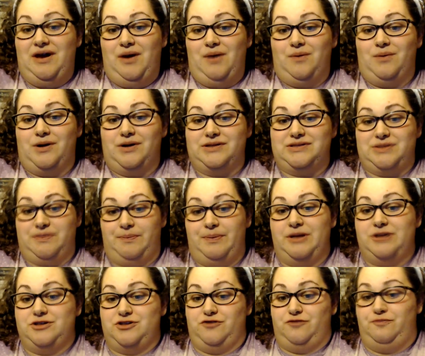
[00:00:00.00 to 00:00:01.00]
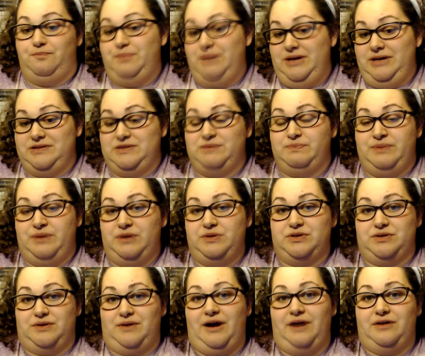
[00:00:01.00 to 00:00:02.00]
where it's a bunch of bits built
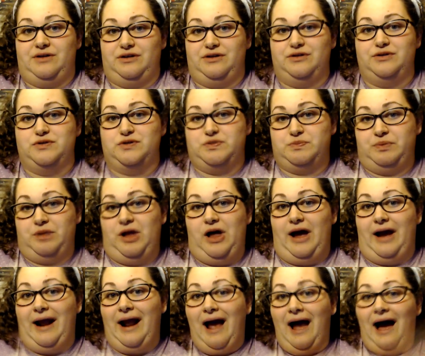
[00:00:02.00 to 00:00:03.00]
around a loose plot.